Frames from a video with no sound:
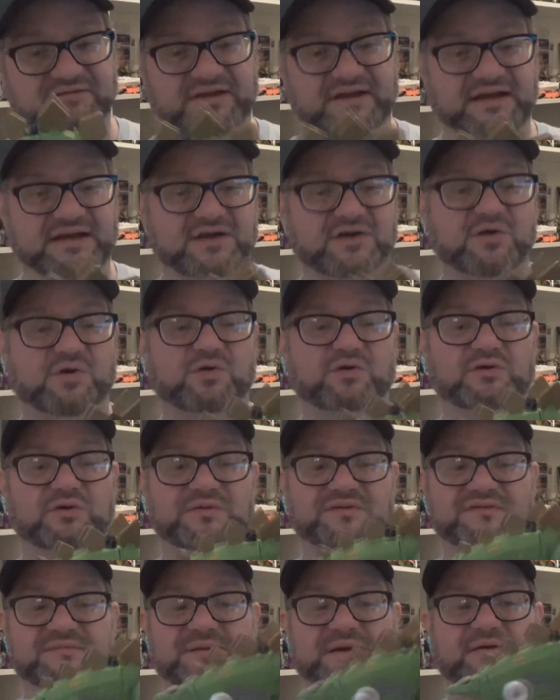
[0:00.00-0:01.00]
really cool,
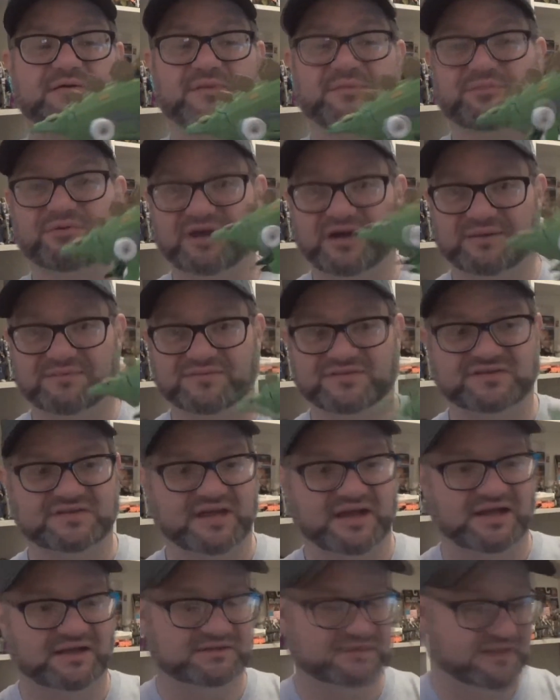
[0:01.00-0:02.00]
who is the Power of the Prime
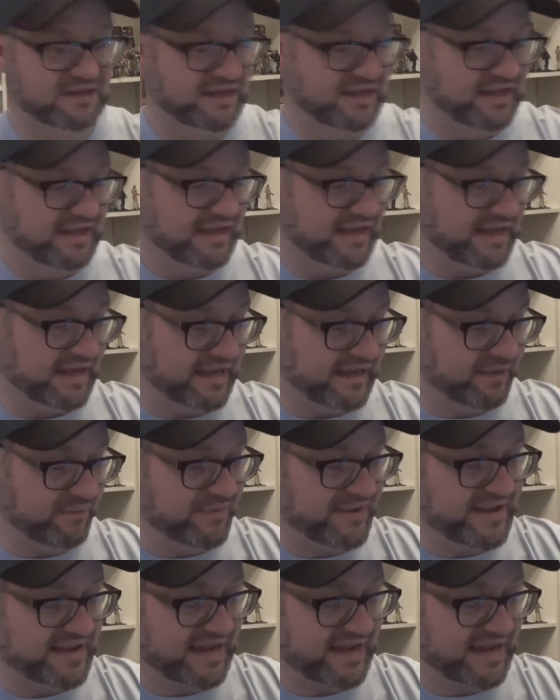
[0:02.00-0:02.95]
Snarl. We